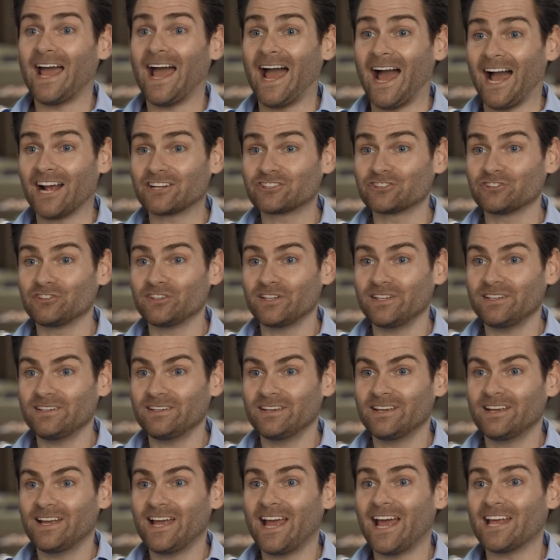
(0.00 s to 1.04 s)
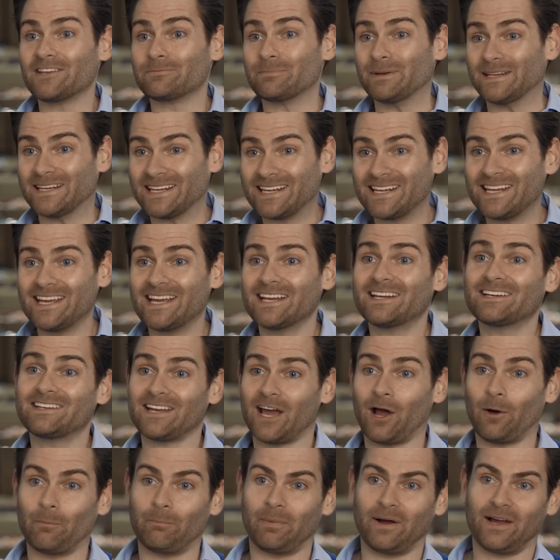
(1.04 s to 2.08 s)
actually has been kicked
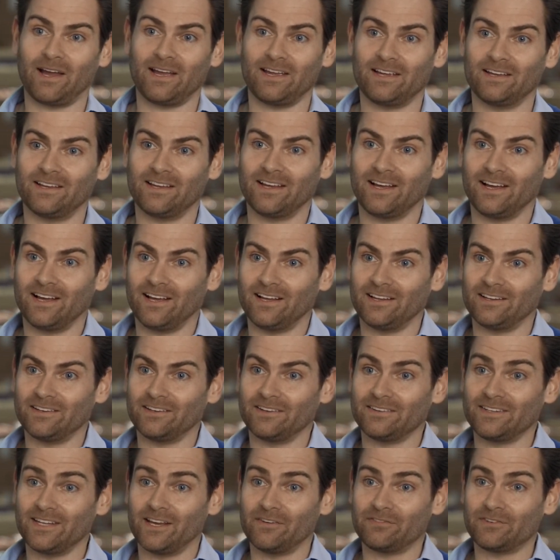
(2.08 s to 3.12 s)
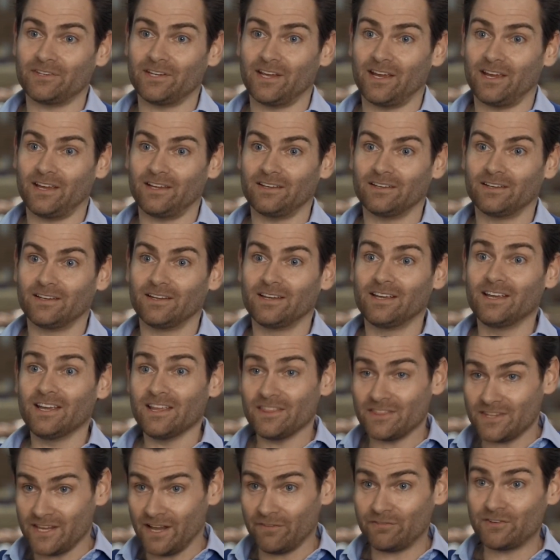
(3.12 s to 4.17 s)
out by uh, the FDA.
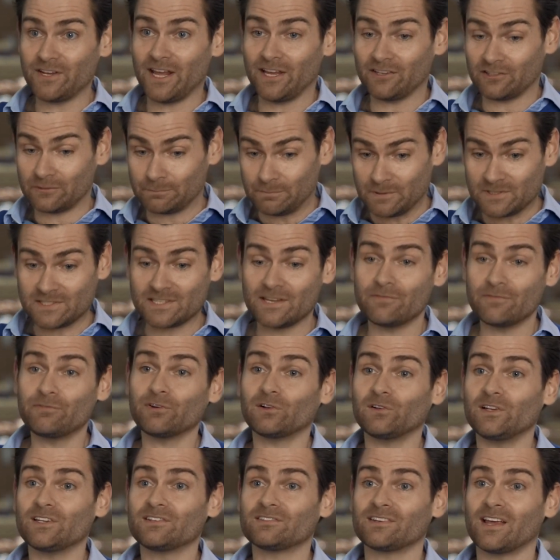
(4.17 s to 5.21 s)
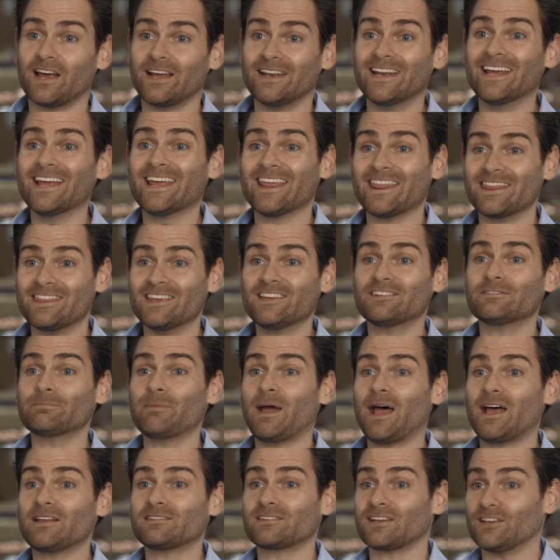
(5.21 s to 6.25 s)
The FDA specifically said, this
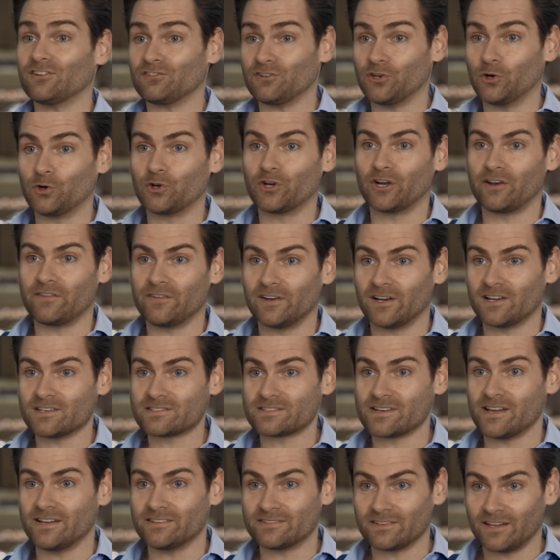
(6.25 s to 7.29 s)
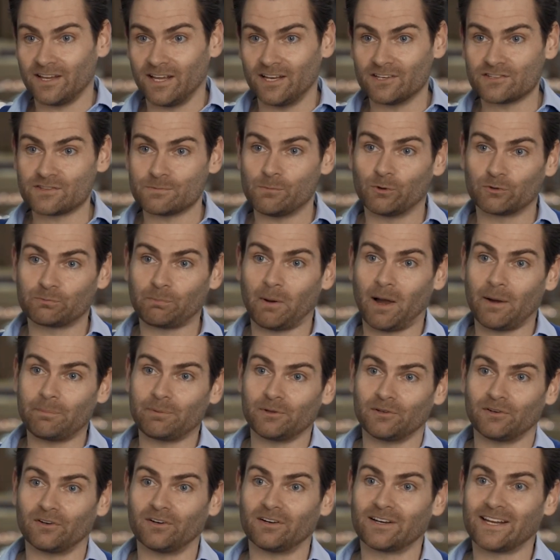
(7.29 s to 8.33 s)
mask is no good in the United States, and it's the most
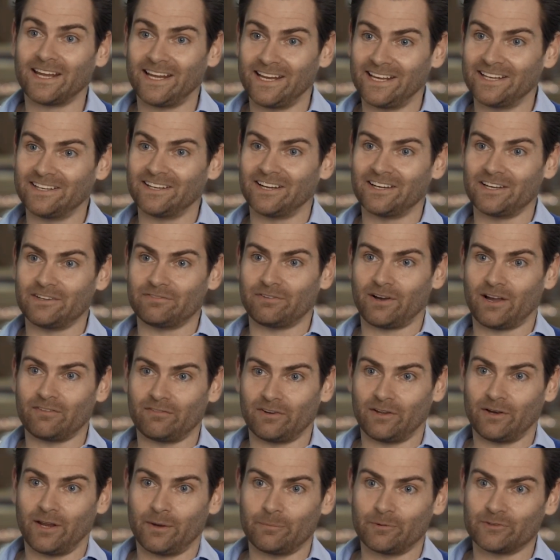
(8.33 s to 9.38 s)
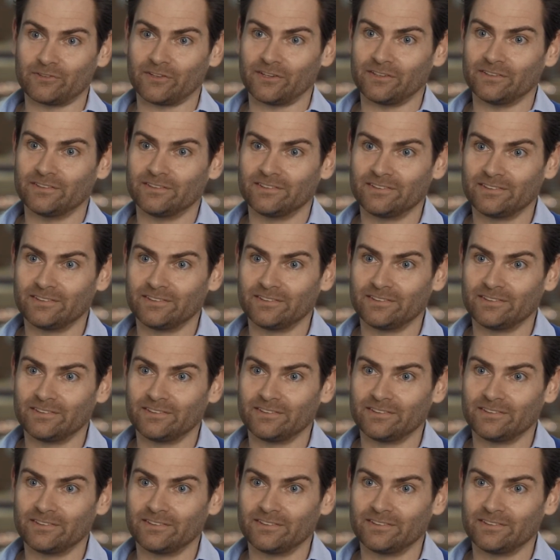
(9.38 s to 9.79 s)
popular KN95 on Amazon.